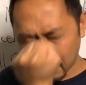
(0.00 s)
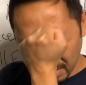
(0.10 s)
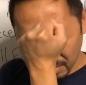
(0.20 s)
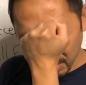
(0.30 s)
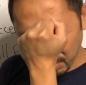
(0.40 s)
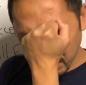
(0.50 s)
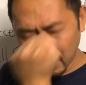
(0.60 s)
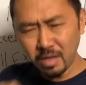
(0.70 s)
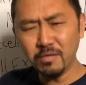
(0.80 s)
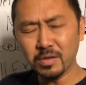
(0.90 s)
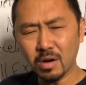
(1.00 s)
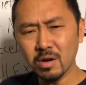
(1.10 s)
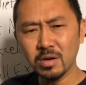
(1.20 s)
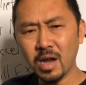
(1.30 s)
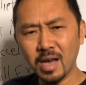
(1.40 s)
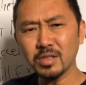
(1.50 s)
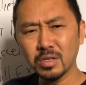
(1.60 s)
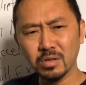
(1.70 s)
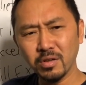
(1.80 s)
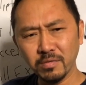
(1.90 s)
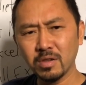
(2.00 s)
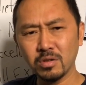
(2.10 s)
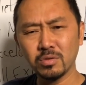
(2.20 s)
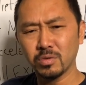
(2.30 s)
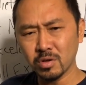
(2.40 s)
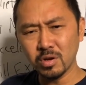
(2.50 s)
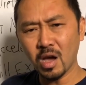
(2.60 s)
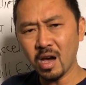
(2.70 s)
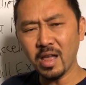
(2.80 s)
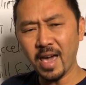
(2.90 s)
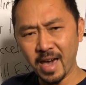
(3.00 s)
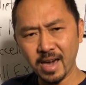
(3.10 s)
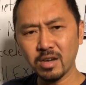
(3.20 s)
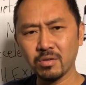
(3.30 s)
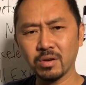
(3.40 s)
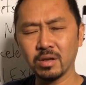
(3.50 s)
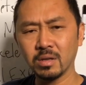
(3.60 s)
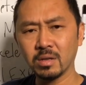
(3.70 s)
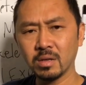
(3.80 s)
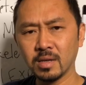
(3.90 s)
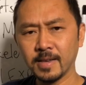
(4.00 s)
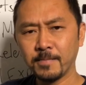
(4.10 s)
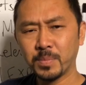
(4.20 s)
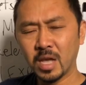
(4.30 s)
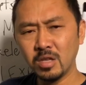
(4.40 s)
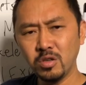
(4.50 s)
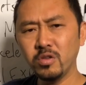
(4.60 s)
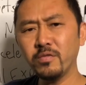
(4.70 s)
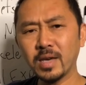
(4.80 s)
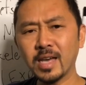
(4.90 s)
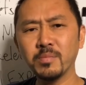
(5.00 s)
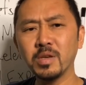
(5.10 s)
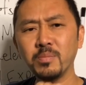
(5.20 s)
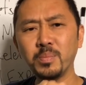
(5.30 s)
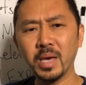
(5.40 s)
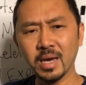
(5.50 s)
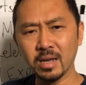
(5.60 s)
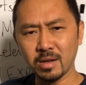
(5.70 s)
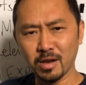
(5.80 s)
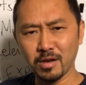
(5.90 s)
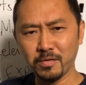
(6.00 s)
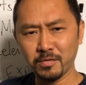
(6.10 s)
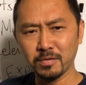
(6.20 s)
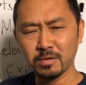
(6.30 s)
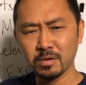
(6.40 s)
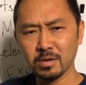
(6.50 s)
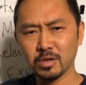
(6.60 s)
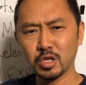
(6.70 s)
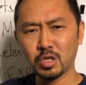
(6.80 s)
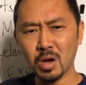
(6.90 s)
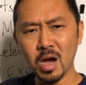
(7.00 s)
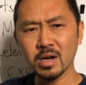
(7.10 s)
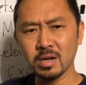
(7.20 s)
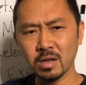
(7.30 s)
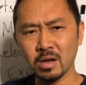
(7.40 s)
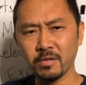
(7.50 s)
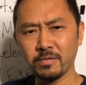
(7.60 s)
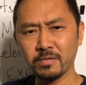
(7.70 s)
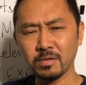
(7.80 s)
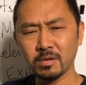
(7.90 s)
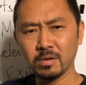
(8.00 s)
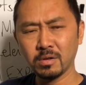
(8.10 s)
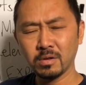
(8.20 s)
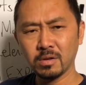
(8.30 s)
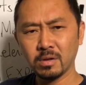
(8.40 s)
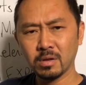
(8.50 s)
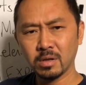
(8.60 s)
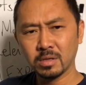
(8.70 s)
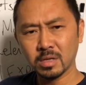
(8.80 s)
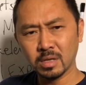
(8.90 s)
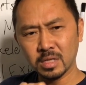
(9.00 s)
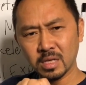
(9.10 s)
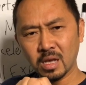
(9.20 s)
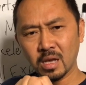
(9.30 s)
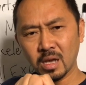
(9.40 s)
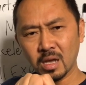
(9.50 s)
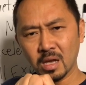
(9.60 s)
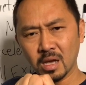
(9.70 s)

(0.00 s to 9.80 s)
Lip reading: Those beliefs are not serving you. They're not accurate. And you've got to be big enough, strong enough, to say,